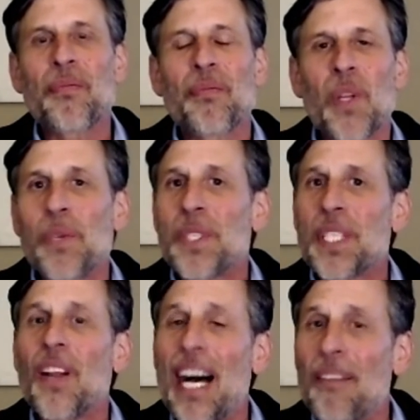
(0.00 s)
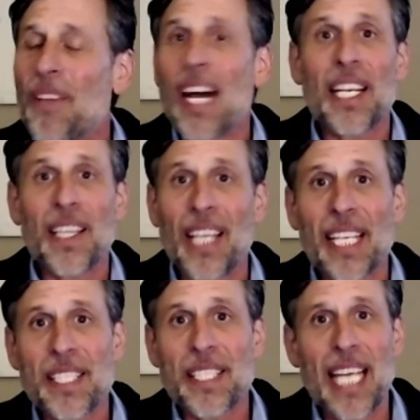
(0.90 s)
we still have a lot of
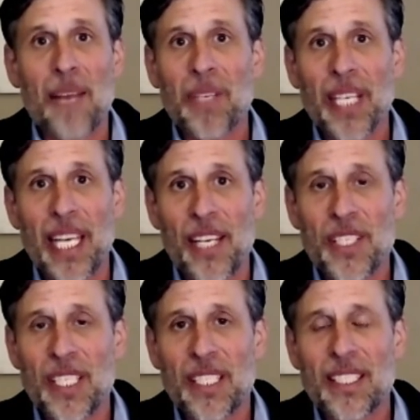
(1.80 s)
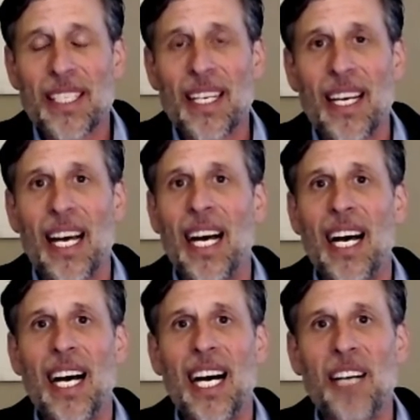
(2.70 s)
legacy applications,
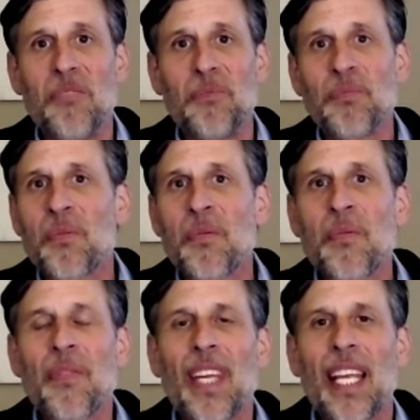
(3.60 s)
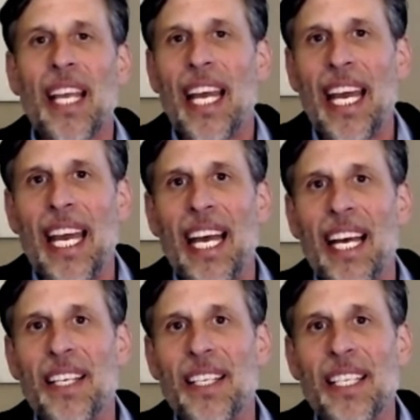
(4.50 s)
um,
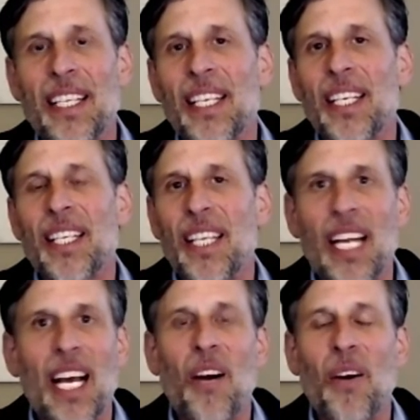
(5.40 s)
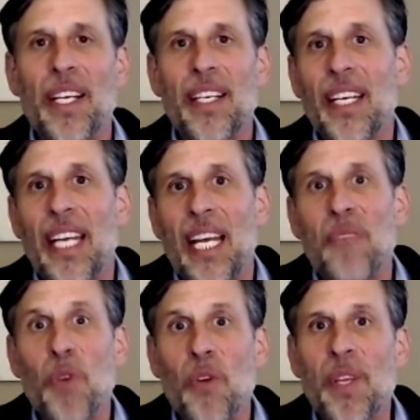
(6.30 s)
and you know, and and
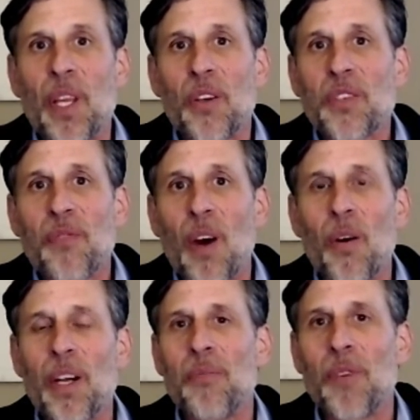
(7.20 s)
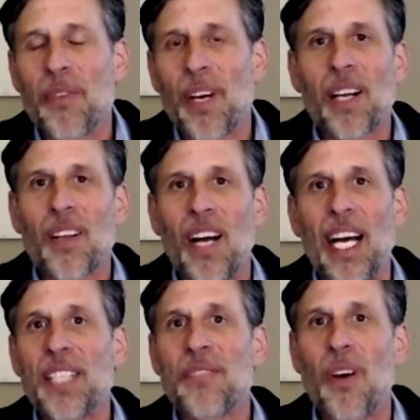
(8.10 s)
moving those forward and moving our
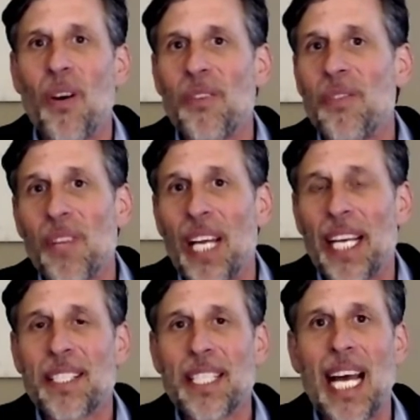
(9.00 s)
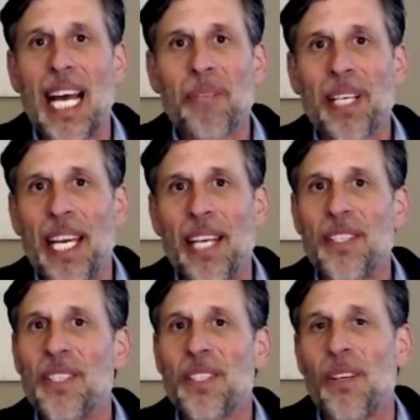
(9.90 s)
clients forward from legacy
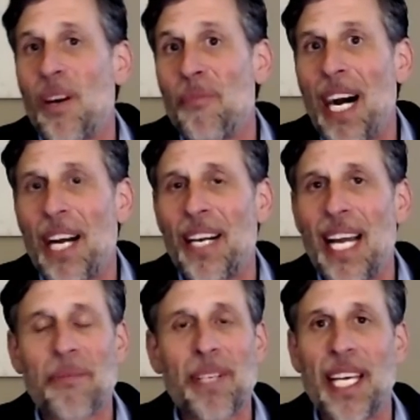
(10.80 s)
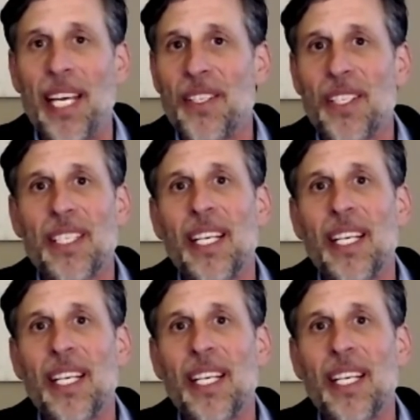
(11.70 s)
applications to our modern applications